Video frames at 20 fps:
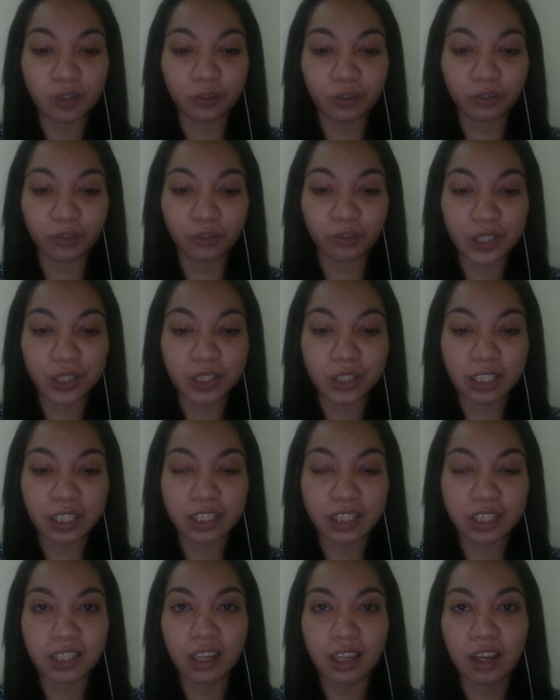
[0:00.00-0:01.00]
So first
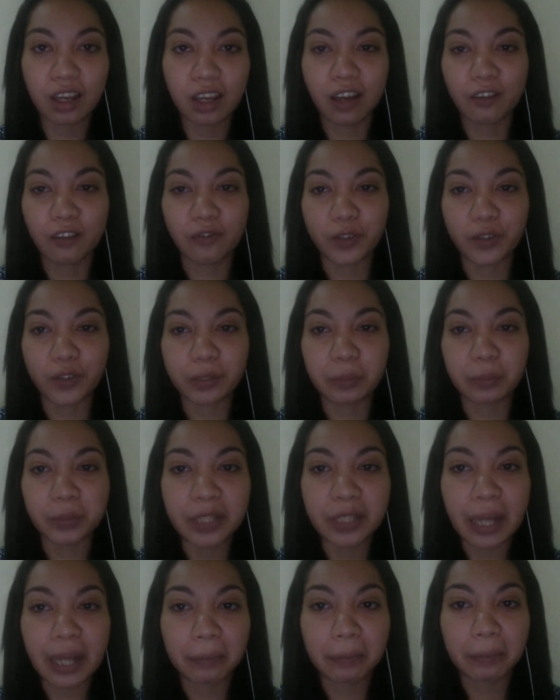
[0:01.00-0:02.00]
is for the
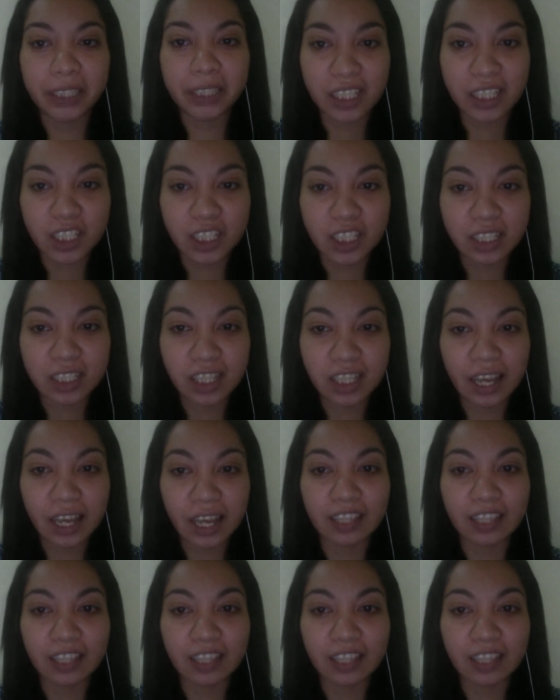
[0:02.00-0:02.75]
pre-application,